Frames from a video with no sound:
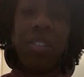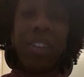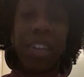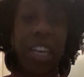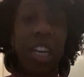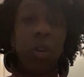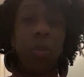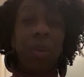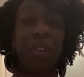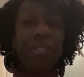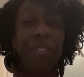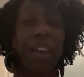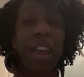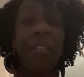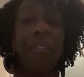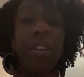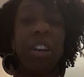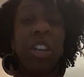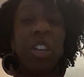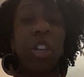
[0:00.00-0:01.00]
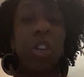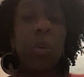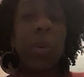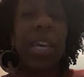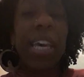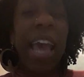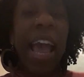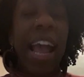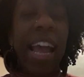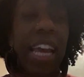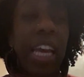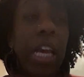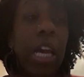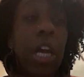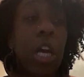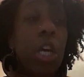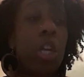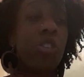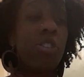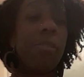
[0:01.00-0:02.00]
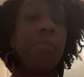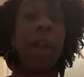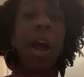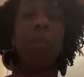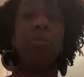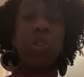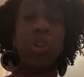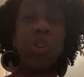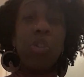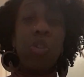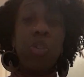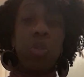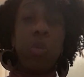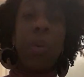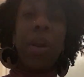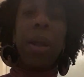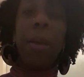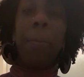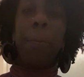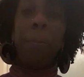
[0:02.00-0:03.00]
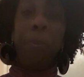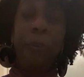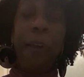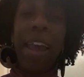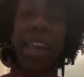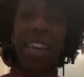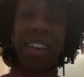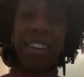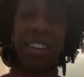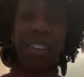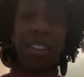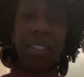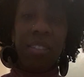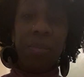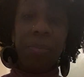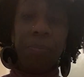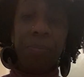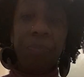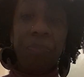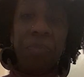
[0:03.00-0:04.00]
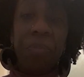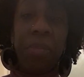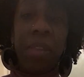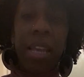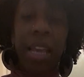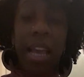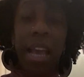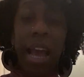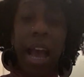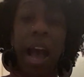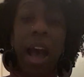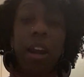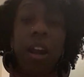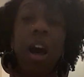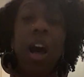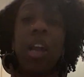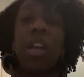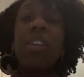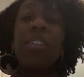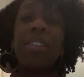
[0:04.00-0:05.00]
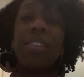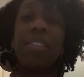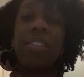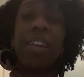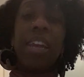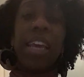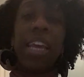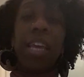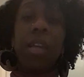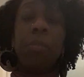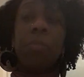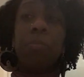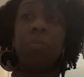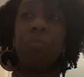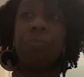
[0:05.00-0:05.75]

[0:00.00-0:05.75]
deal with here in the UK, sometimes you just want a break. And honestly,